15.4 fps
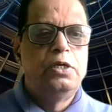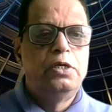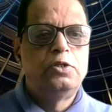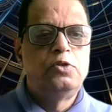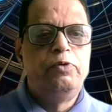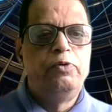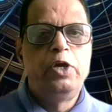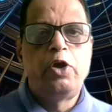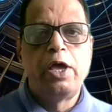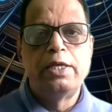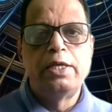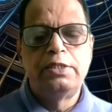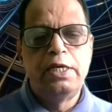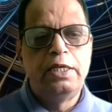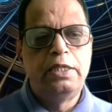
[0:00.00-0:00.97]
So we
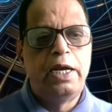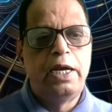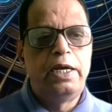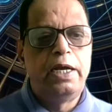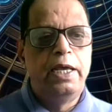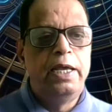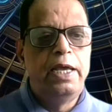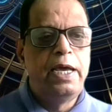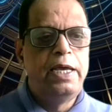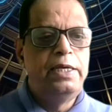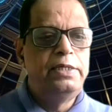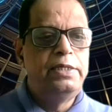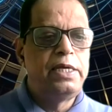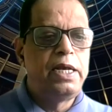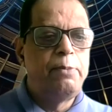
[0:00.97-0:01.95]
can say that AI
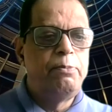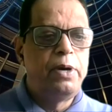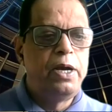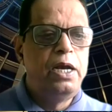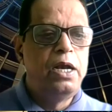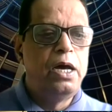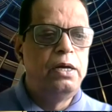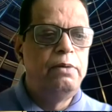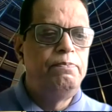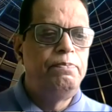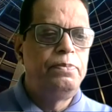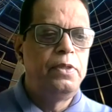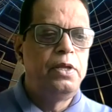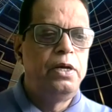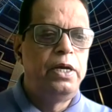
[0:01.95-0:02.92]
is an umbrella
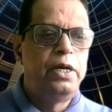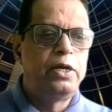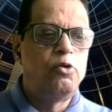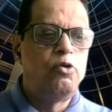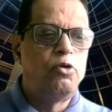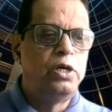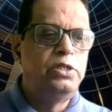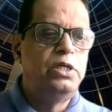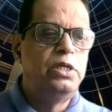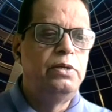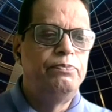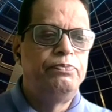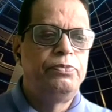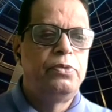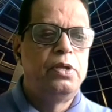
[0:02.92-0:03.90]

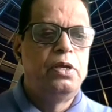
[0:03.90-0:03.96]
technology